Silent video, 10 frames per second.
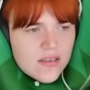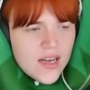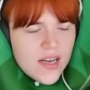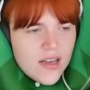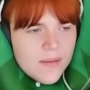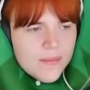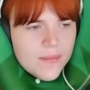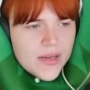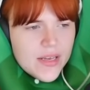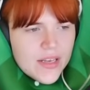Um,
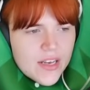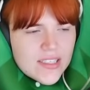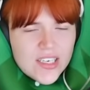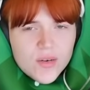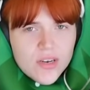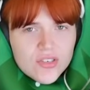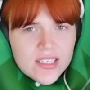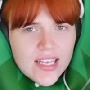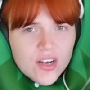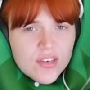Because I don't want to
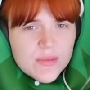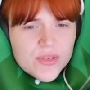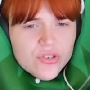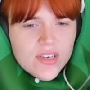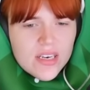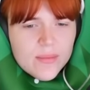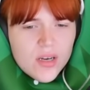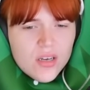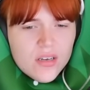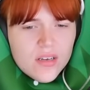dress like a Christmas tree anymore.